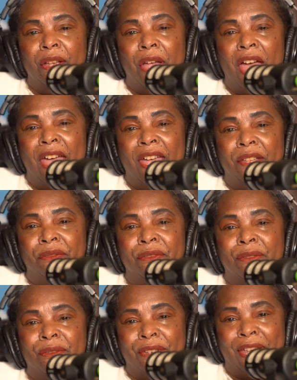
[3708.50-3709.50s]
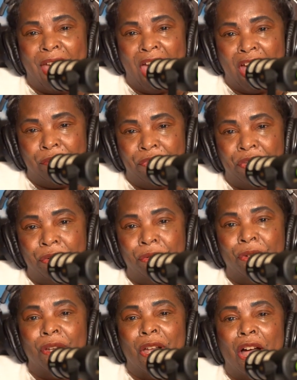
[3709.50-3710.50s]
and have you
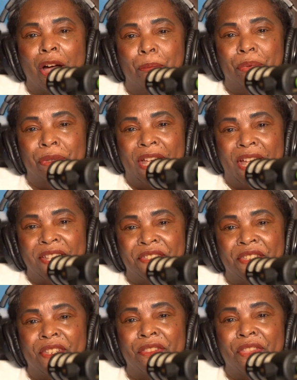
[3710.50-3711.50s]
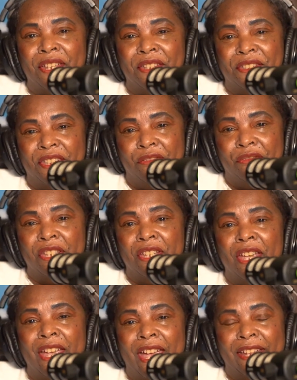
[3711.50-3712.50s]
a blessed Thanksgiving,
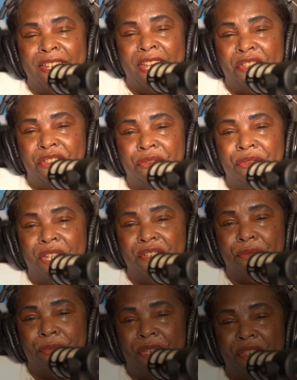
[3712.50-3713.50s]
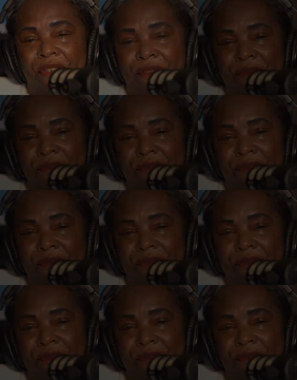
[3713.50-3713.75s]
and catch you next week.